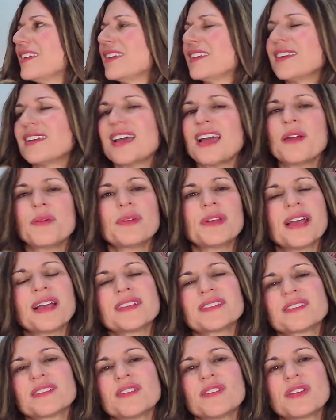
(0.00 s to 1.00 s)
I would
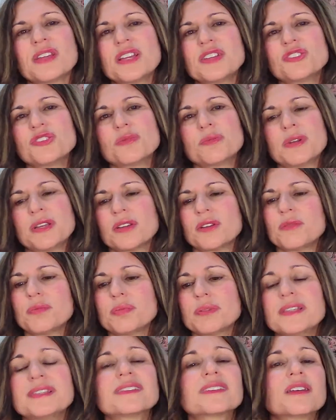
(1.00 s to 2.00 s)
ask Archangel Michael,
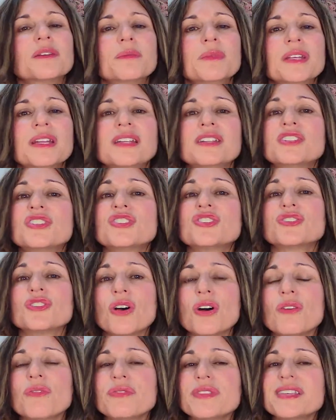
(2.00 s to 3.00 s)
please come in and
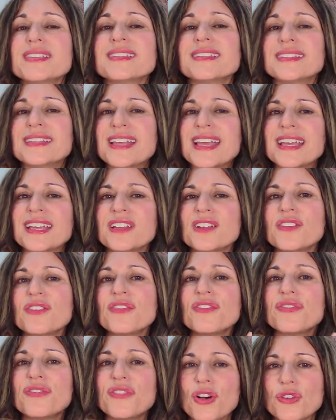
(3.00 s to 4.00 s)
dissolve this negative
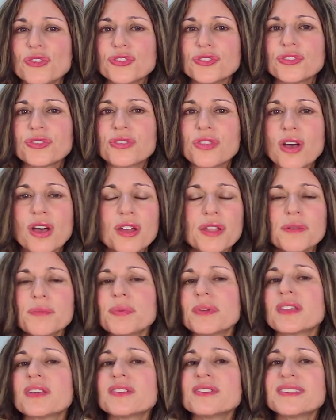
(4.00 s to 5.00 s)
false thought
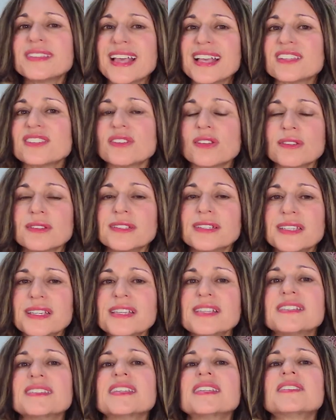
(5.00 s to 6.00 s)
because that's all it
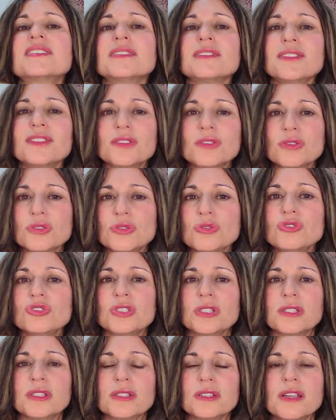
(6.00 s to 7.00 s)
is. It's an
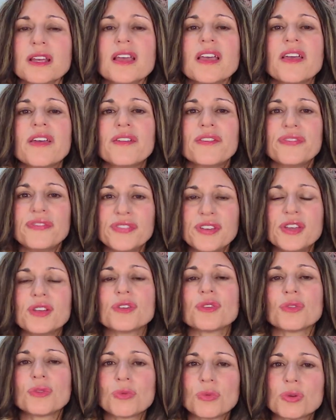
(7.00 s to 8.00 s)
illusion.
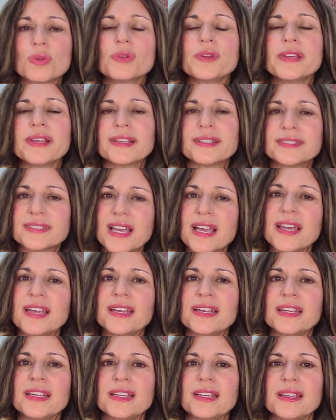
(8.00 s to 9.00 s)
Fear, worry,
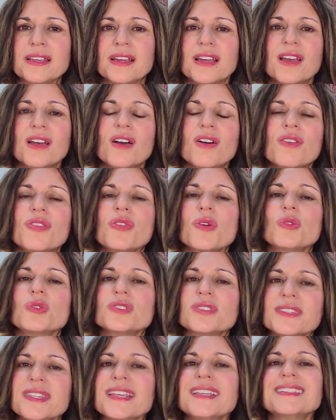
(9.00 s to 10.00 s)
anxiety, those
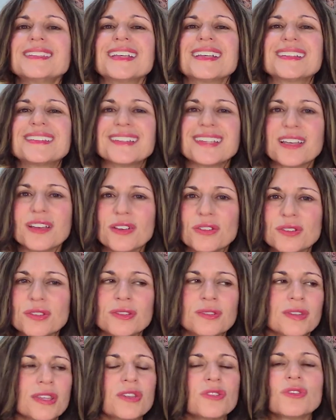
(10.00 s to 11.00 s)
things that tell
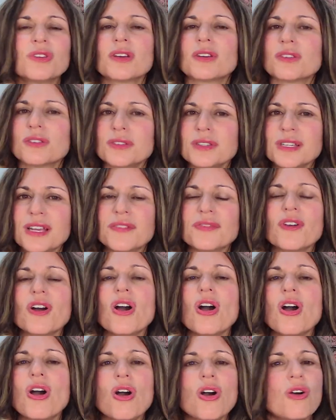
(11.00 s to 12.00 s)
you that you're not good enough,
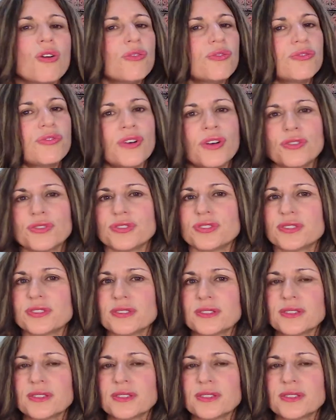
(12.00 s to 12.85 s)
all false.